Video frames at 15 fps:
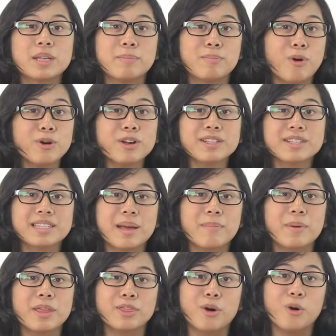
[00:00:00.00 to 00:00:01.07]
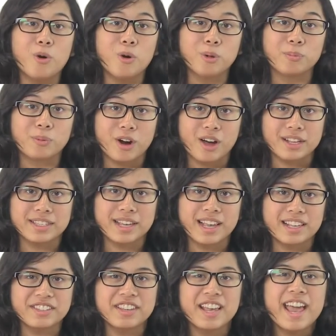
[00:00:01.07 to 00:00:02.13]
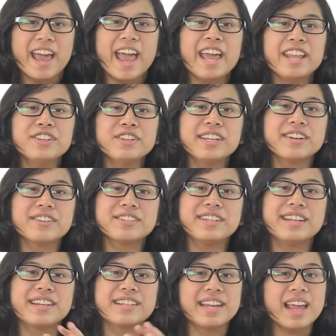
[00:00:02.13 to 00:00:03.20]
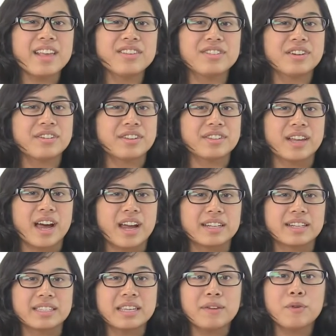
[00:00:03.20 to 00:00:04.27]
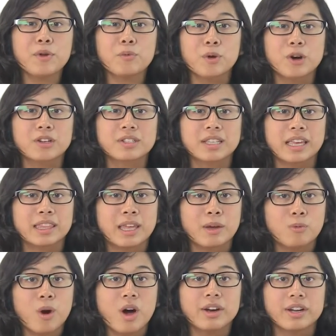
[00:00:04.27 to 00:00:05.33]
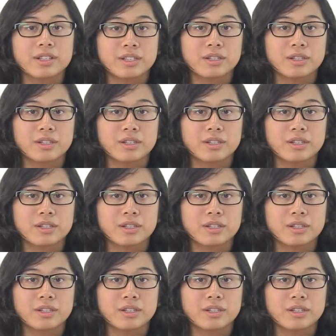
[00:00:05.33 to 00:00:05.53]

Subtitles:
important step in the whole process. Engineers need to test their design to see if it works like they want it